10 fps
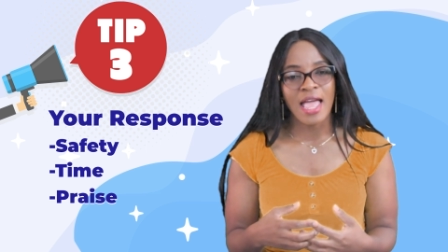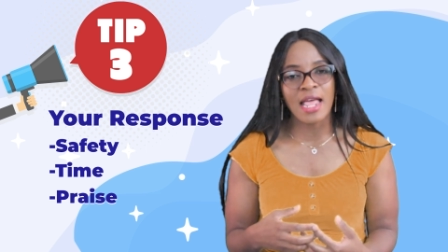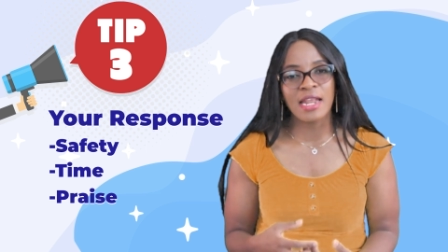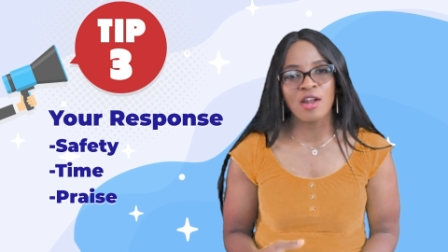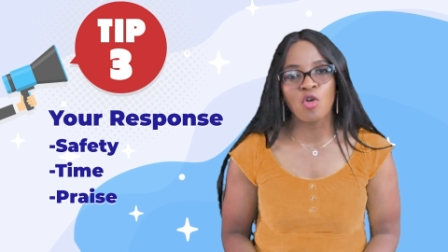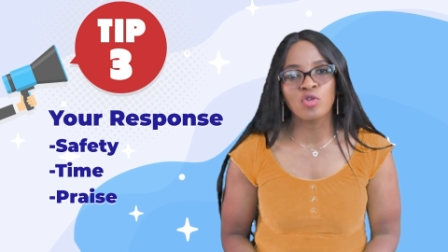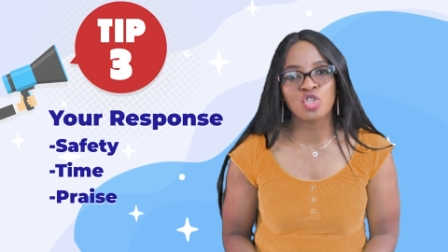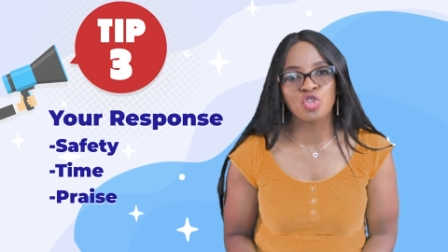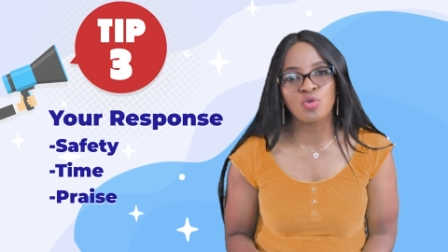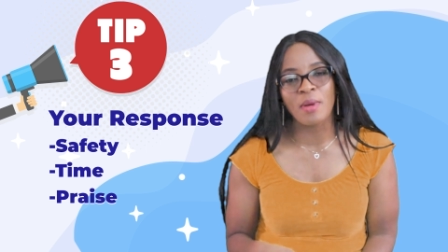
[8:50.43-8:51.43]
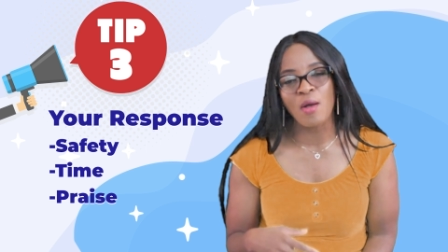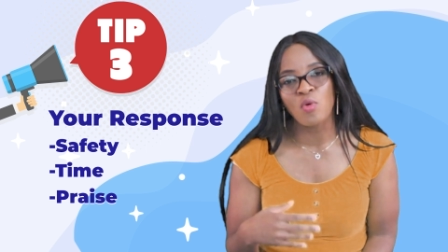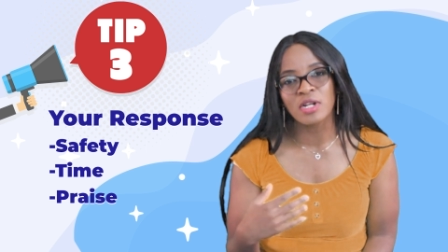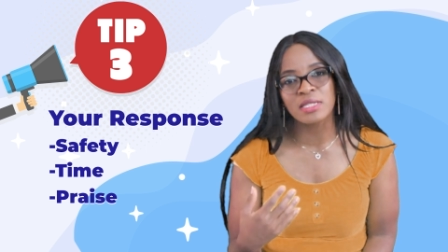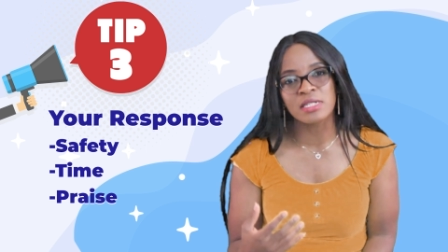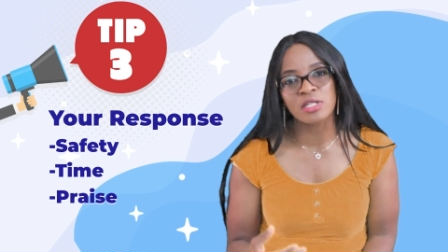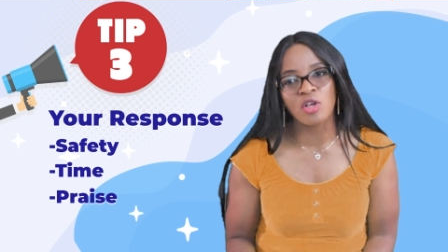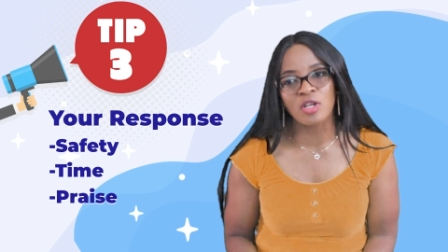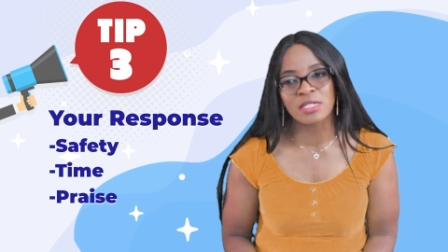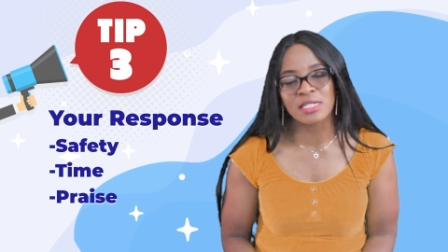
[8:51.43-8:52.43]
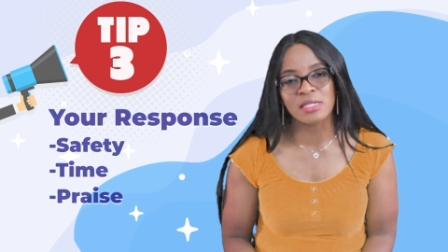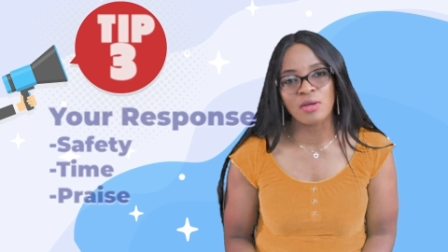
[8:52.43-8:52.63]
And then also you might want to discuss